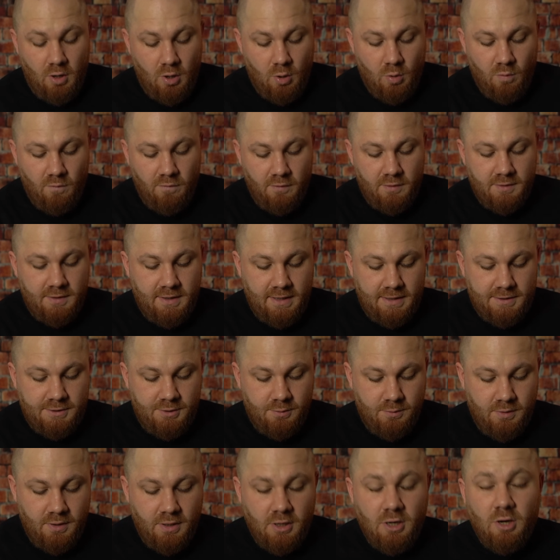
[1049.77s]
over as you
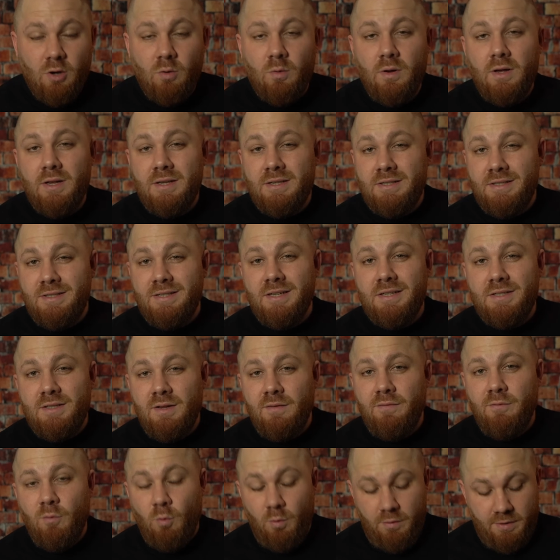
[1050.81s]
can go.
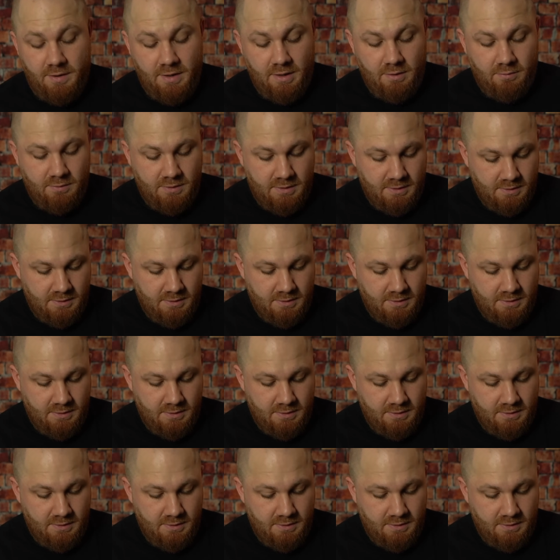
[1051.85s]
64th note.